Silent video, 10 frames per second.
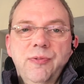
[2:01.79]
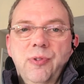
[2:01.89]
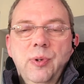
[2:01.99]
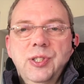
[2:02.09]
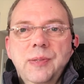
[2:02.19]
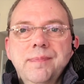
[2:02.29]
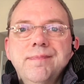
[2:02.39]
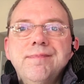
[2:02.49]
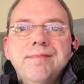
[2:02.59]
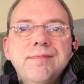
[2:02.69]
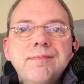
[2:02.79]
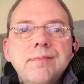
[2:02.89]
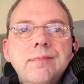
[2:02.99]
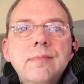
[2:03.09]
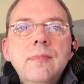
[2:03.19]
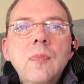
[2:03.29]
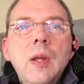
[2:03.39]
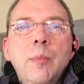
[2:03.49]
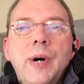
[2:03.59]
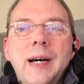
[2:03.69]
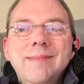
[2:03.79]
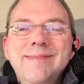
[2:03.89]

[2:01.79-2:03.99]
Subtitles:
fruition. But,